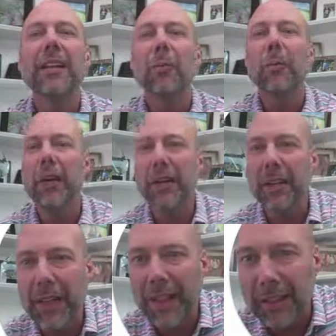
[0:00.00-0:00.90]
weary
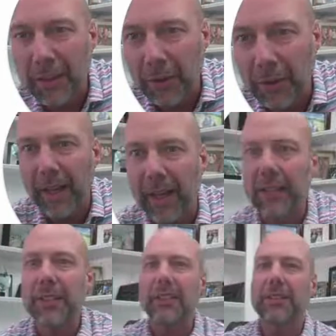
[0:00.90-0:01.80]
of that little
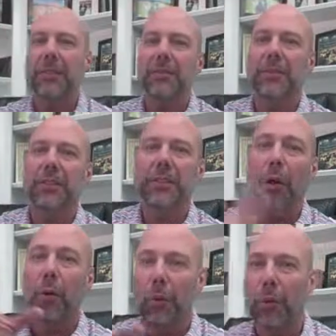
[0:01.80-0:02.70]
house. It's
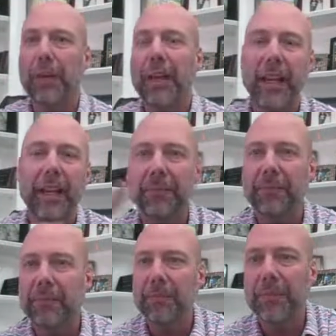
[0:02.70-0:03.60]
old and it
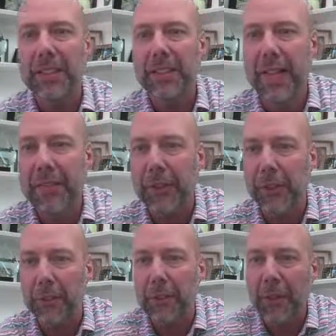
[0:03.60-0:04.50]
doesn't have any
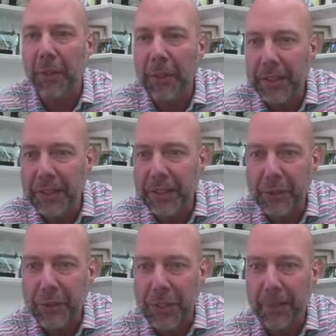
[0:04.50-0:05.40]
curb appeal. This is your
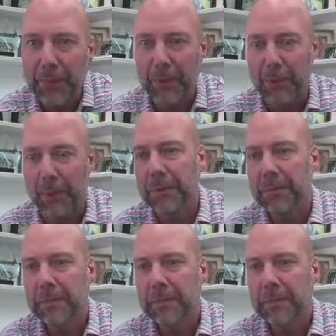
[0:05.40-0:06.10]
typical